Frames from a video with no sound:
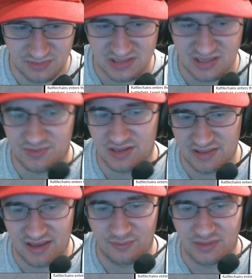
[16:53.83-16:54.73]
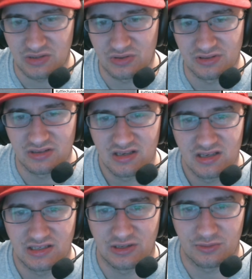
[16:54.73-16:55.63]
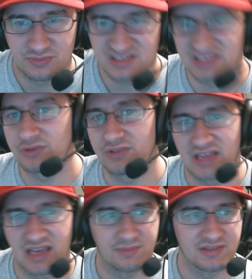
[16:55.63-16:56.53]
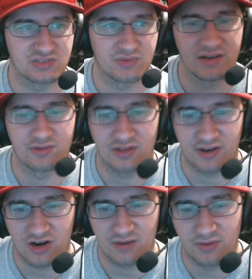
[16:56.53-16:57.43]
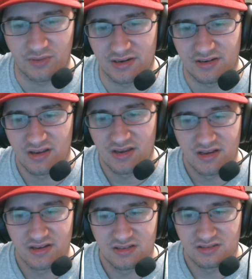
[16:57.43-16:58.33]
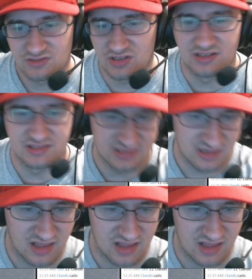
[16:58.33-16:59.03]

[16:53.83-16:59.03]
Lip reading: be something that we could, steal the game this way, where like our opponent does a